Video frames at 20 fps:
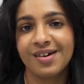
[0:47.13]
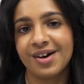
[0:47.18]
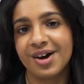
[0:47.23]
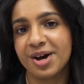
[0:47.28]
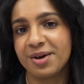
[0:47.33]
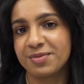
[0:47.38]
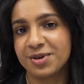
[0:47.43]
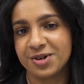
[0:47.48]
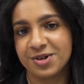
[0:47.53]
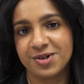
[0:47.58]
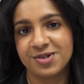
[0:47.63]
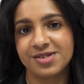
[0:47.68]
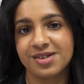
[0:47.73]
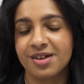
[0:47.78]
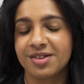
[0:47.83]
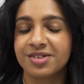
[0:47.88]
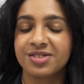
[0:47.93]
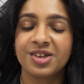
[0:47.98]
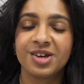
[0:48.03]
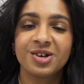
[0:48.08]
I'm your host,
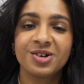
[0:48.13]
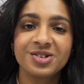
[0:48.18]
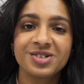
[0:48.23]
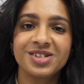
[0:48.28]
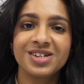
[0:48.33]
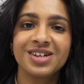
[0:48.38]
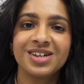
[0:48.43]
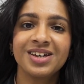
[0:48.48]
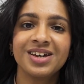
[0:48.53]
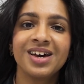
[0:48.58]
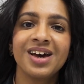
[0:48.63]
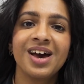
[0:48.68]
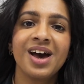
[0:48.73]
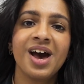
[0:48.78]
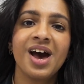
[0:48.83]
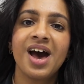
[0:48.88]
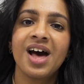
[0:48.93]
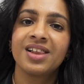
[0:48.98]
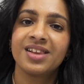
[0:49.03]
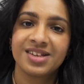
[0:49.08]
Aditi Kutty.
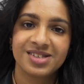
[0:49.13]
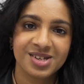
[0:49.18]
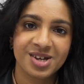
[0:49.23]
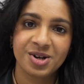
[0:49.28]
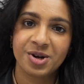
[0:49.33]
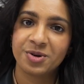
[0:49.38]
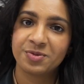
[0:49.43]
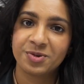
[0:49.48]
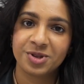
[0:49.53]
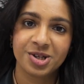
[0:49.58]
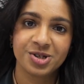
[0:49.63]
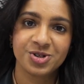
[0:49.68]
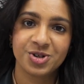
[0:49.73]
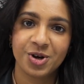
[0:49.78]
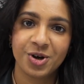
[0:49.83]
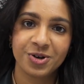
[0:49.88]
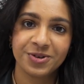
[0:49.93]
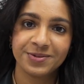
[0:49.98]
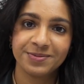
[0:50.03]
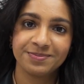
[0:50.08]
Let's get on with the
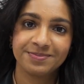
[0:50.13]
show.